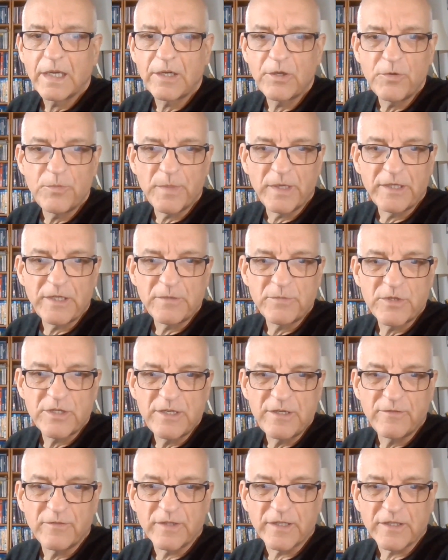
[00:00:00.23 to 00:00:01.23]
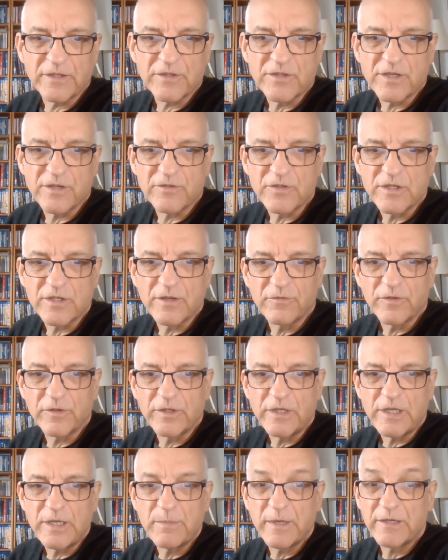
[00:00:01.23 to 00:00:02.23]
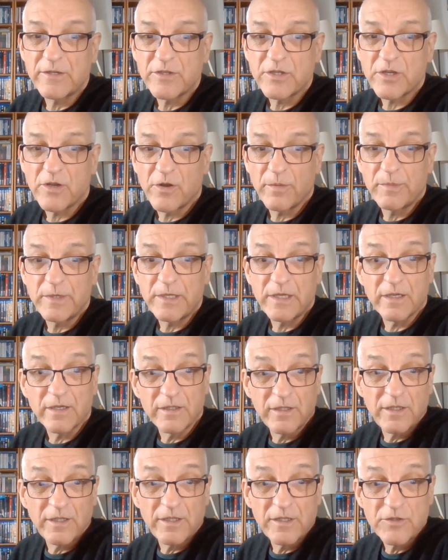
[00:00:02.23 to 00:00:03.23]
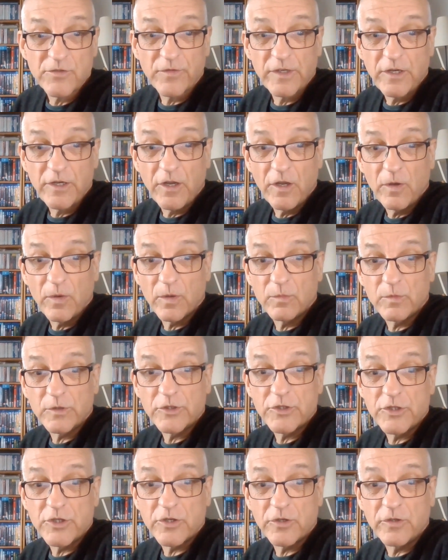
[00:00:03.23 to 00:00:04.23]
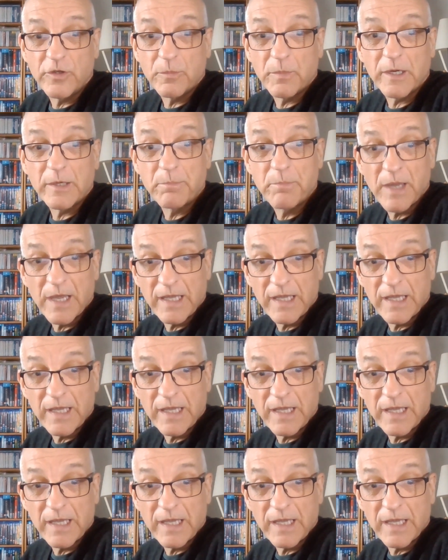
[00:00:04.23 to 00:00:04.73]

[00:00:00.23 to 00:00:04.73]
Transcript: Hello, my name's Steve and I sell stuff on eBay as a hobby and in this video I want to show you my